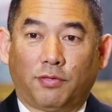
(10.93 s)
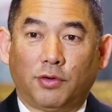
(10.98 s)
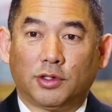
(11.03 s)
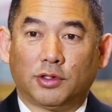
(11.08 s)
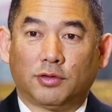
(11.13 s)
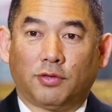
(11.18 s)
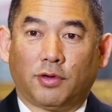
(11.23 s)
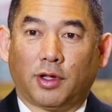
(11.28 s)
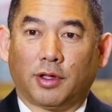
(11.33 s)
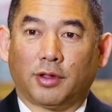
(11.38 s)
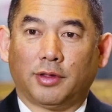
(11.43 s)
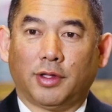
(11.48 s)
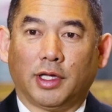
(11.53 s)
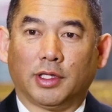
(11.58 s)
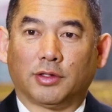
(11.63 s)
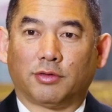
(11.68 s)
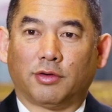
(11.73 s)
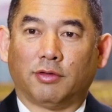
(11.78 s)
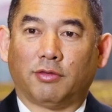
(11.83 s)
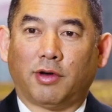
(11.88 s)
first of all,
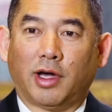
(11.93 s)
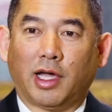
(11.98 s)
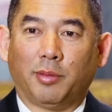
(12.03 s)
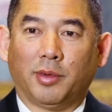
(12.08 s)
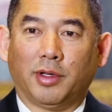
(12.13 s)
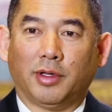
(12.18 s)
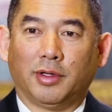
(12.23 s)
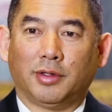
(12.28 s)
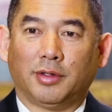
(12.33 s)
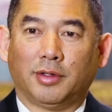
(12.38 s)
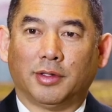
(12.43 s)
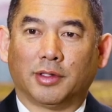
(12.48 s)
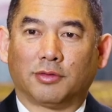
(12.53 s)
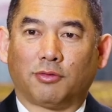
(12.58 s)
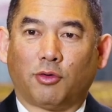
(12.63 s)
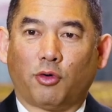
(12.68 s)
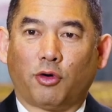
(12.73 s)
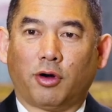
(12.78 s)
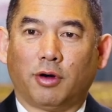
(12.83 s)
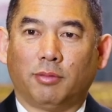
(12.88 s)
thanks for inviting me to this
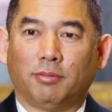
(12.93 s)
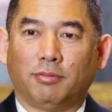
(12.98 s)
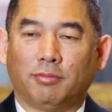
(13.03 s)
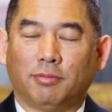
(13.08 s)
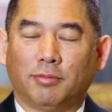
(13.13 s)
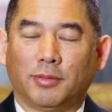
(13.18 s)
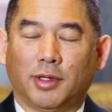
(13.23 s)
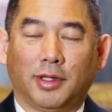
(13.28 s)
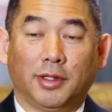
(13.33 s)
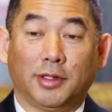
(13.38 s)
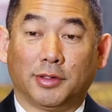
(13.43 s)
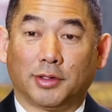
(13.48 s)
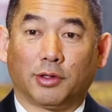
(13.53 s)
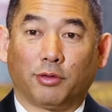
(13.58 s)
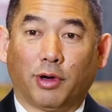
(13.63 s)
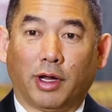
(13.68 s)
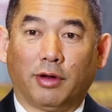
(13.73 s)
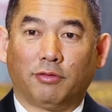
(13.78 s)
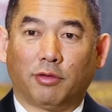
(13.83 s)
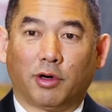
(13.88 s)
forum. I think it's a
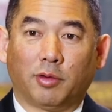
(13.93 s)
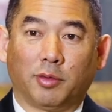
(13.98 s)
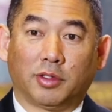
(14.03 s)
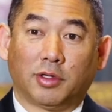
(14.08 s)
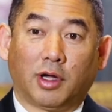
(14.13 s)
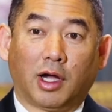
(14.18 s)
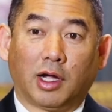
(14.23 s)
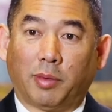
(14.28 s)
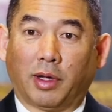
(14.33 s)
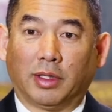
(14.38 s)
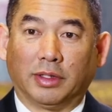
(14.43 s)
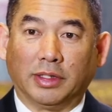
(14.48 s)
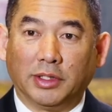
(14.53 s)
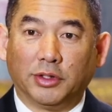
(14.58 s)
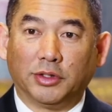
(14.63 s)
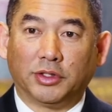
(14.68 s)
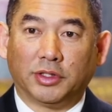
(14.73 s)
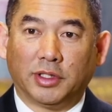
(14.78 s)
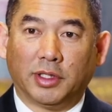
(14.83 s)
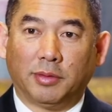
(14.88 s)
great forum to talk about
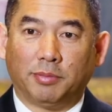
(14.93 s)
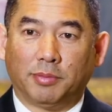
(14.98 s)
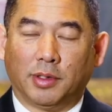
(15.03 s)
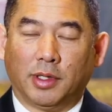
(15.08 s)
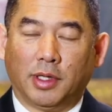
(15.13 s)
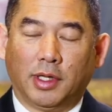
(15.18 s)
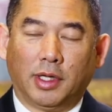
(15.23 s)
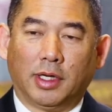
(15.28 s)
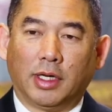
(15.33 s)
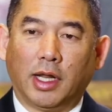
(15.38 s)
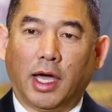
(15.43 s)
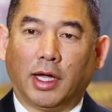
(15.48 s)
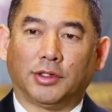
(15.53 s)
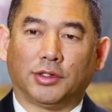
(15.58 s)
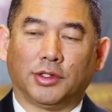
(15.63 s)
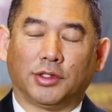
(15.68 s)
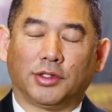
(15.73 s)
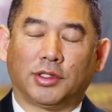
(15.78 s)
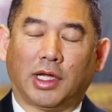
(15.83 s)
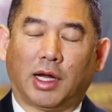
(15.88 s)
leadership, not
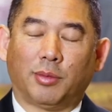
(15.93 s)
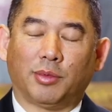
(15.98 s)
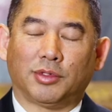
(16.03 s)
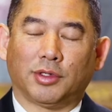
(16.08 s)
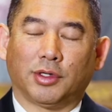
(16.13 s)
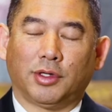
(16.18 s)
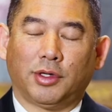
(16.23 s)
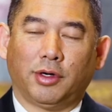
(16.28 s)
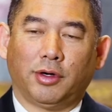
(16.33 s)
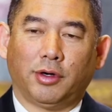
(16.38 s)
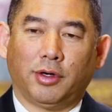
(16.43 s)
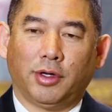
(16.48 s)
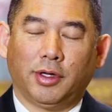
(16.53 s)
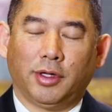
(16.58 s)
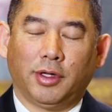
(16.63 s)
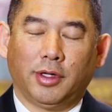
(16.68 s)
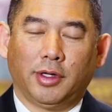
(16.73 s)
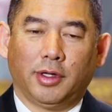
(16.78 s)
just cybersecurity.